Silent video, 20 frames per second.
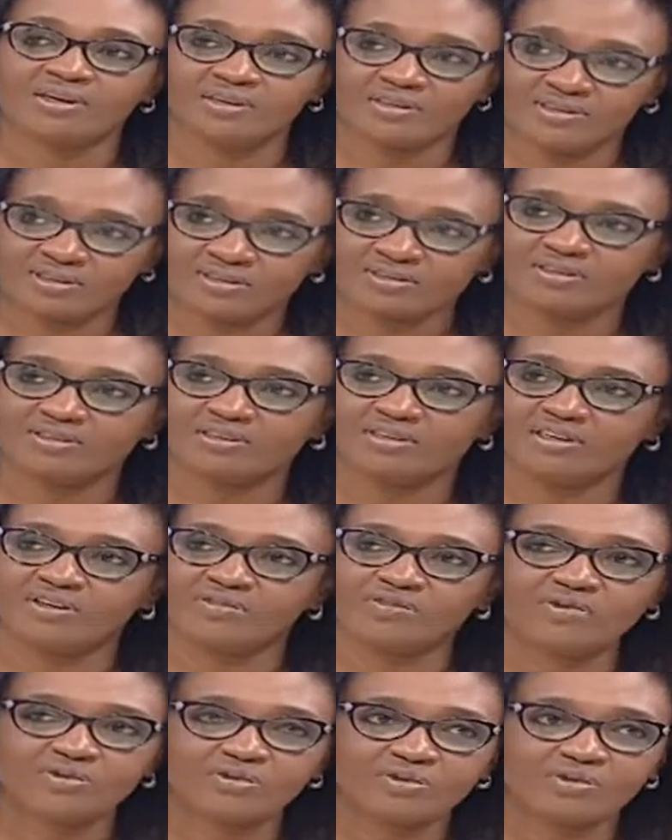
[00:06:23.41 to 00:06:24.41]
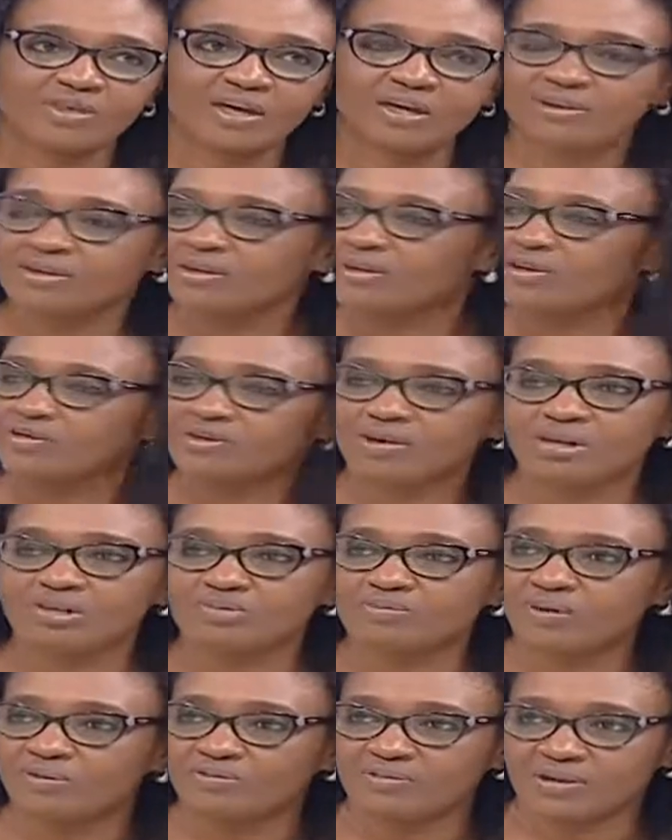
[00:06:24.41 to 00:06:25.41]
Yes. If you do that, it works
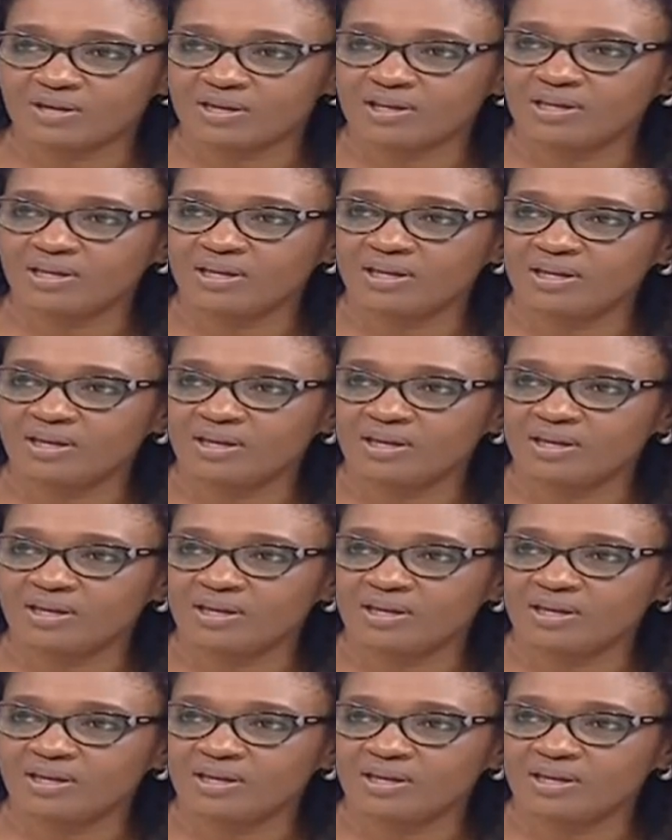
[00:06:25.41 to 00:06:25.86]
perfectly,